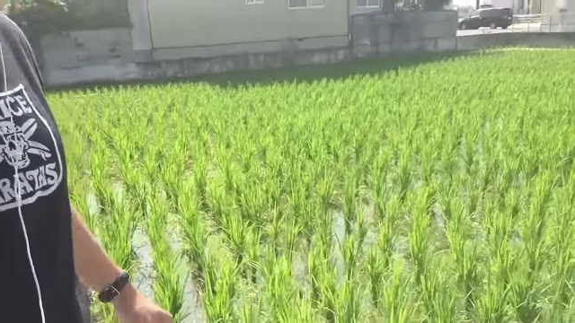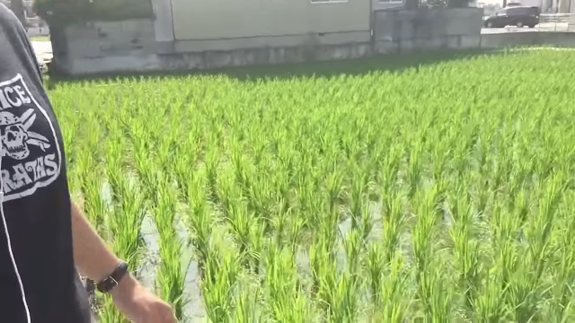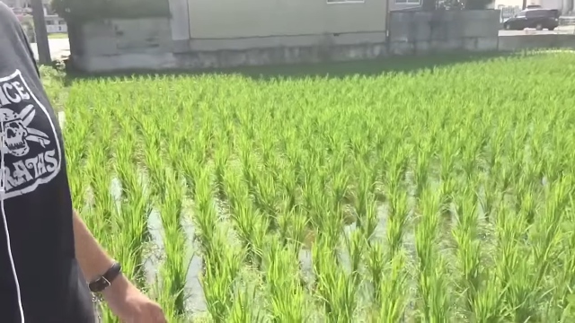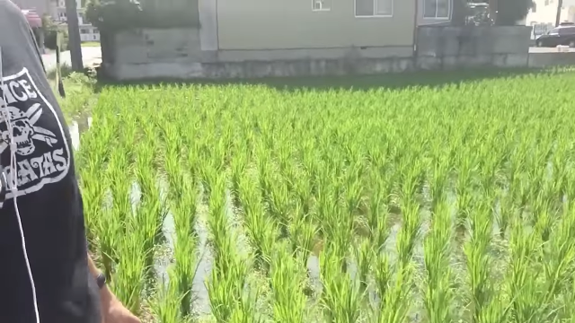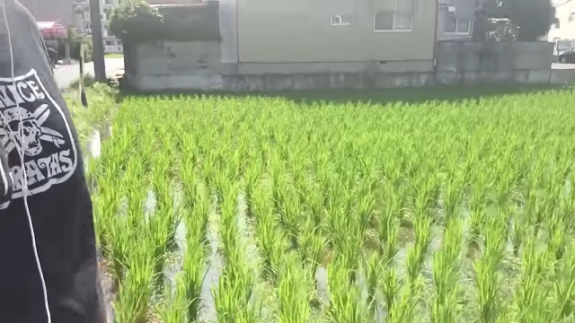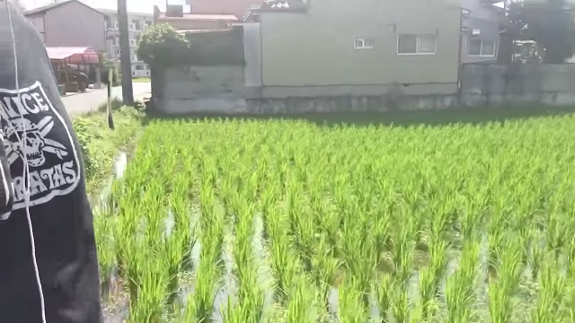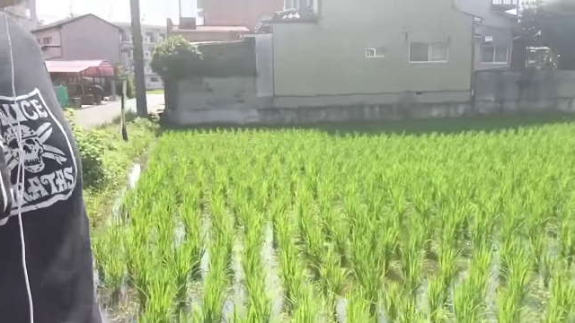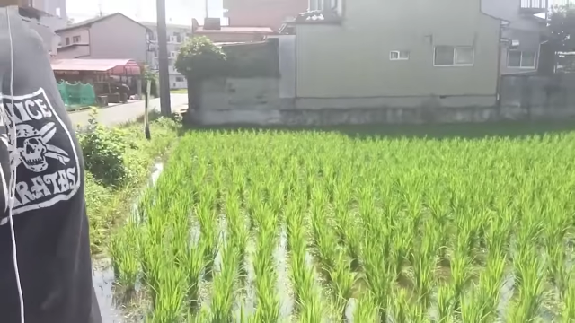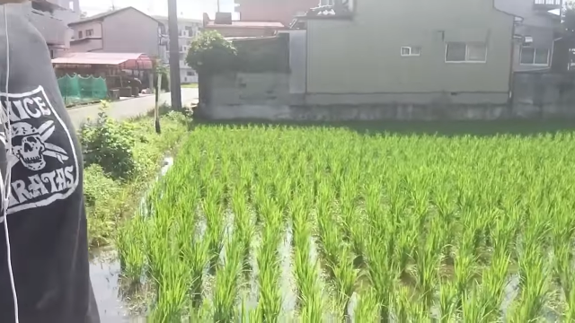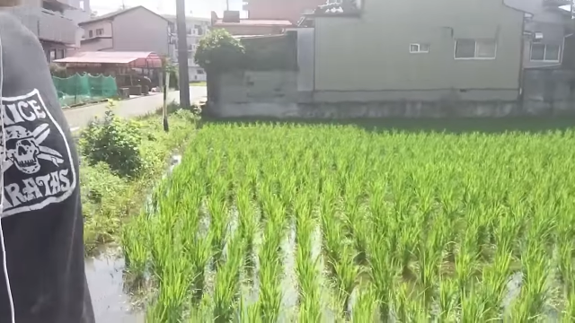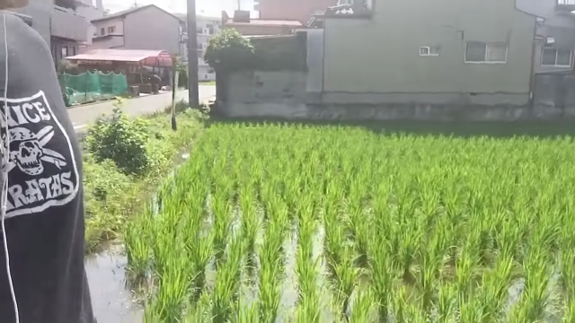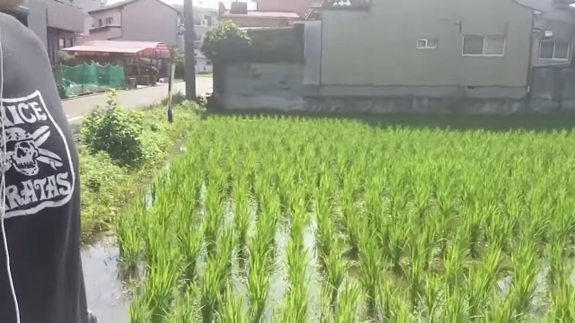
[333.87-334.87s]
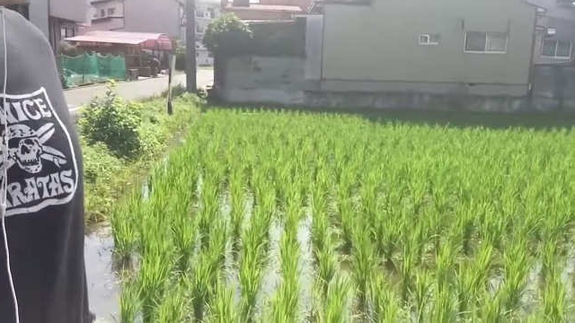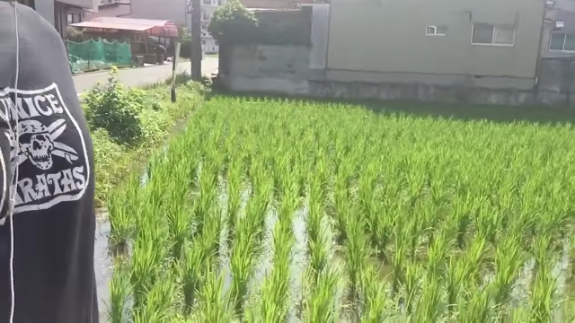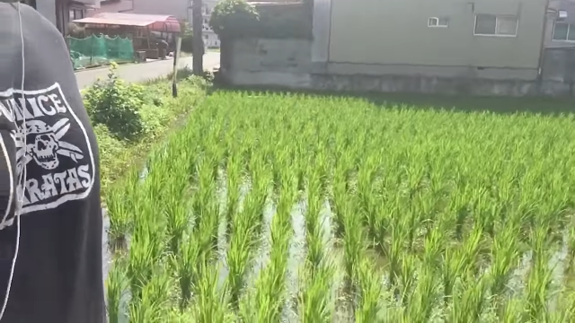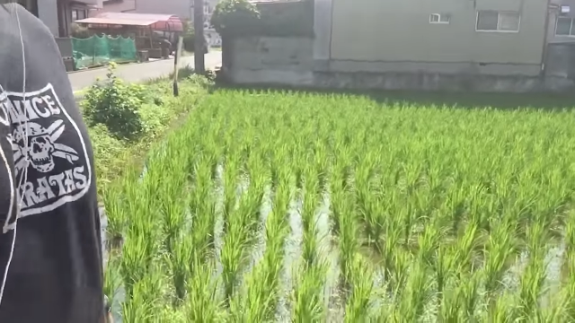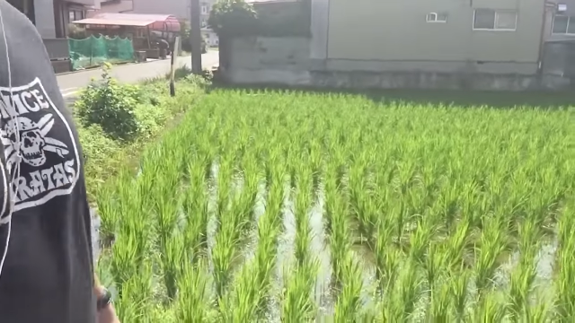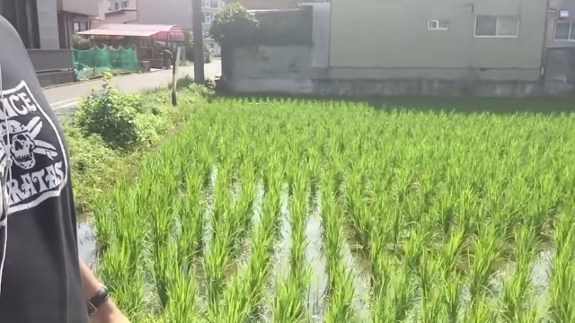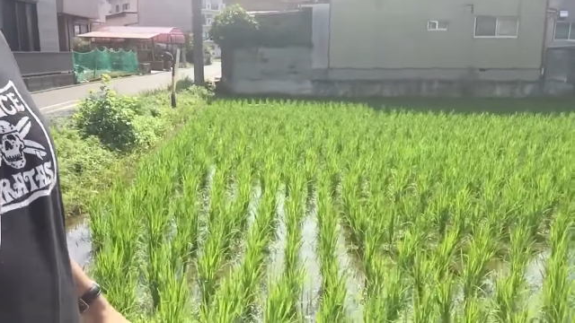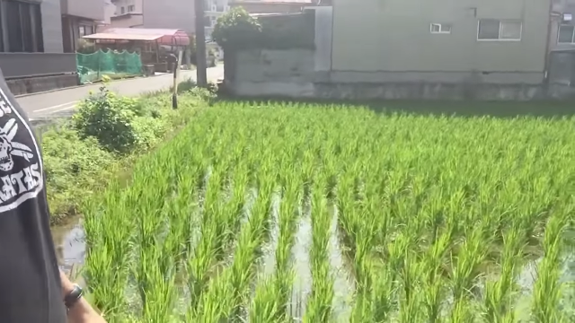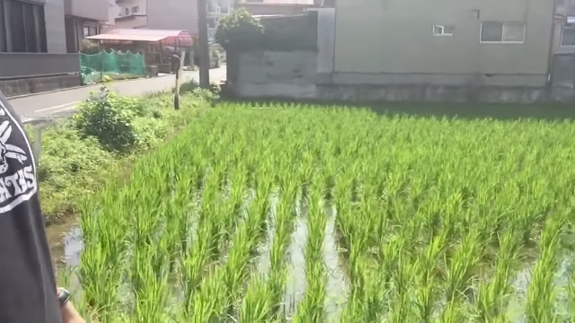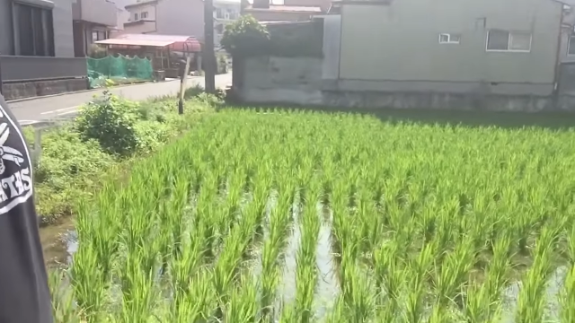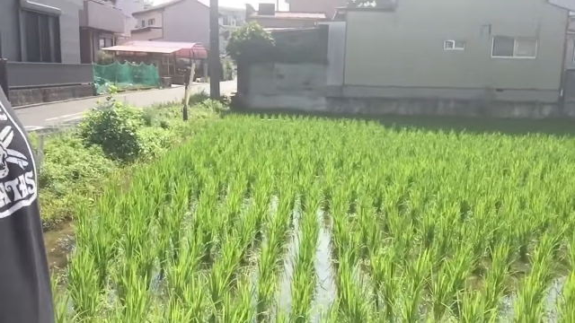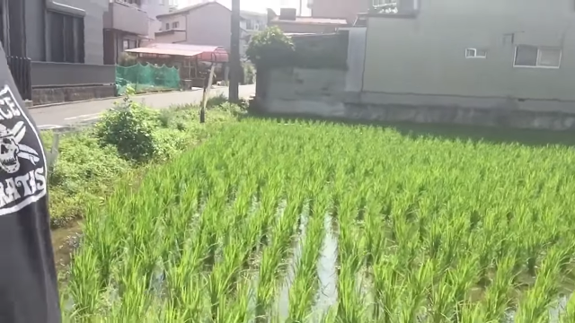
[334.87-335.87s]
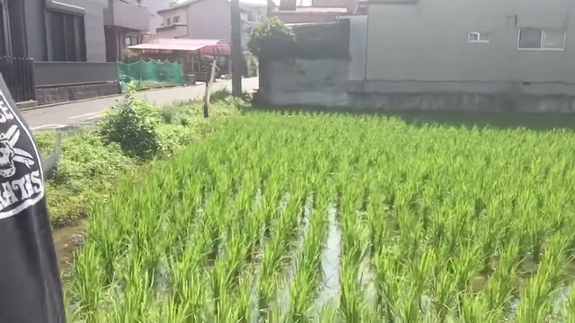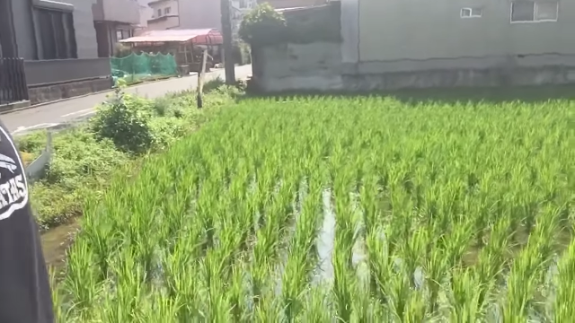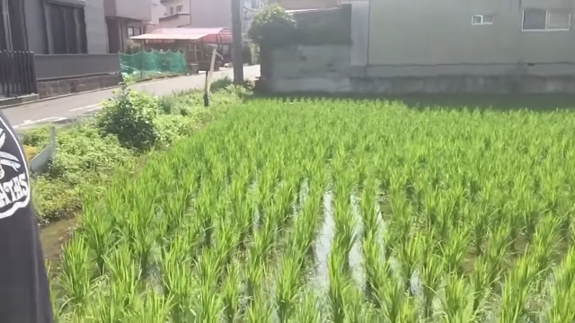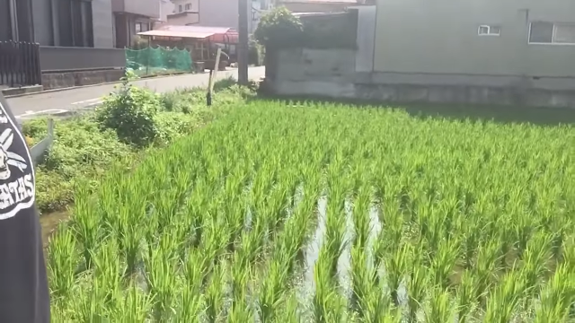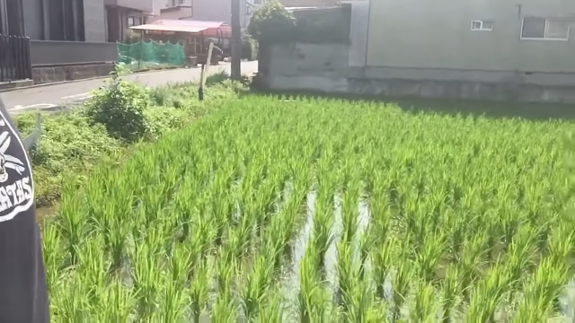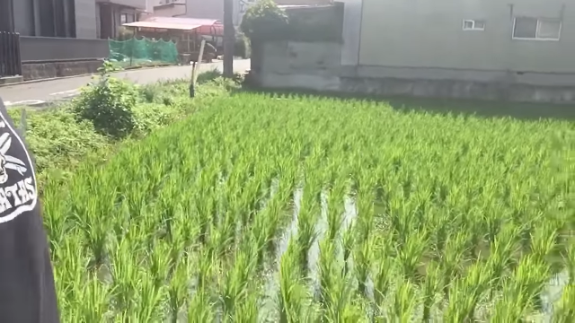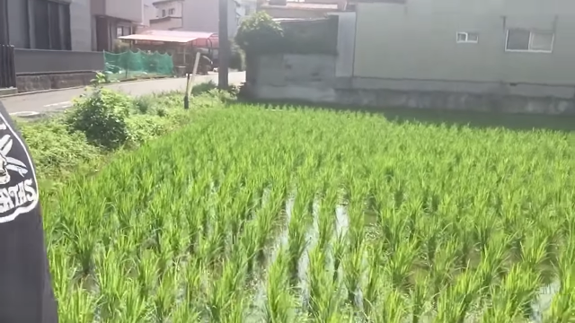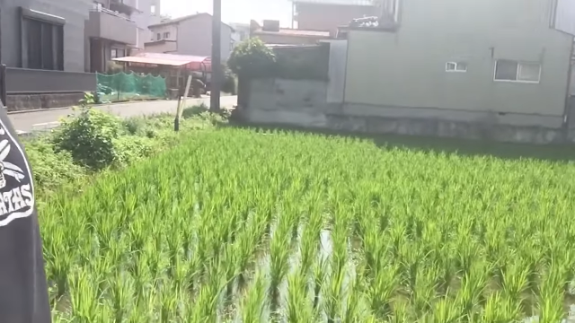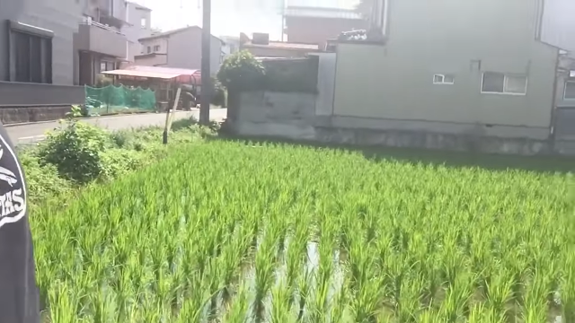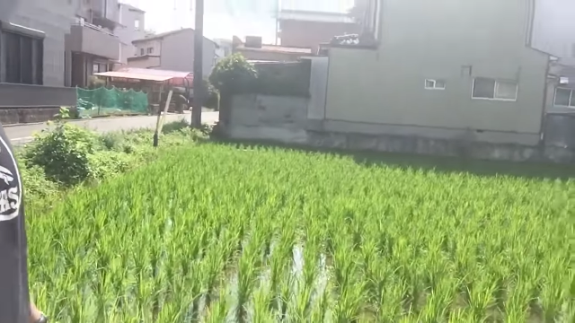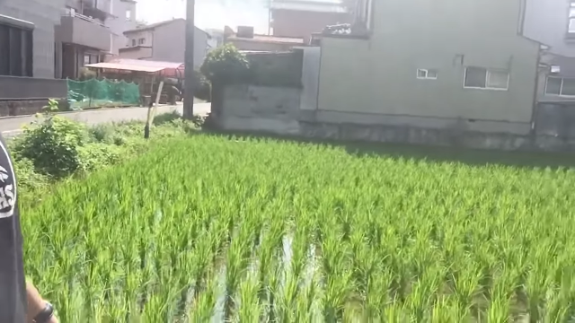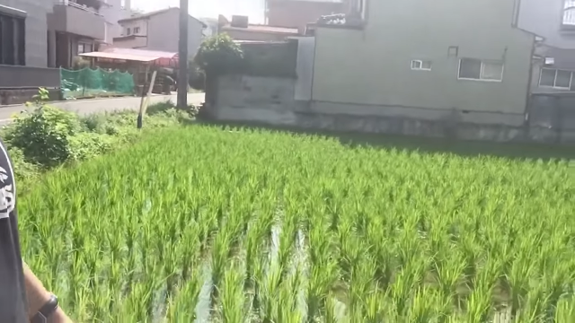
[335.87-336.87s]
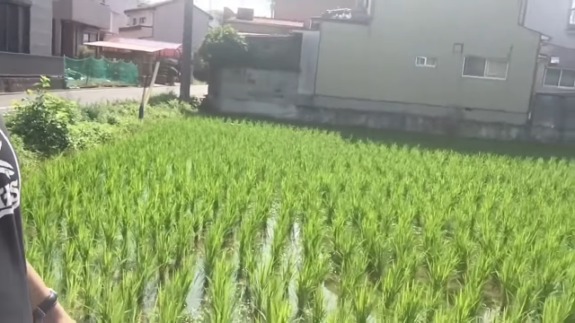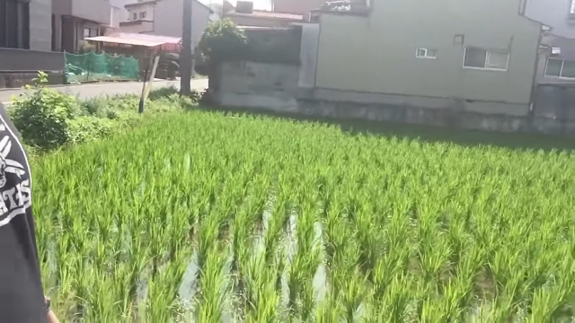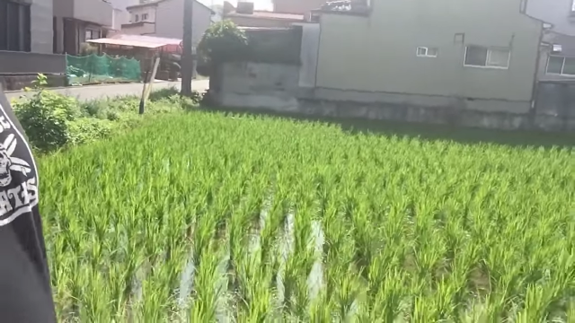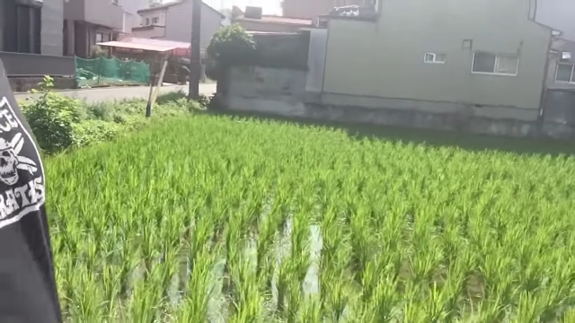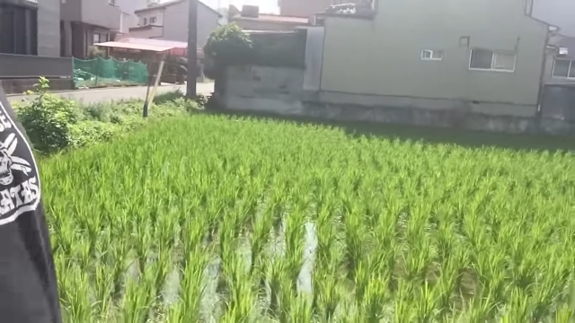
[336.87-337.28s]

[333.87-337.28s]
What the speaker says: Nobody's mouth can be seen.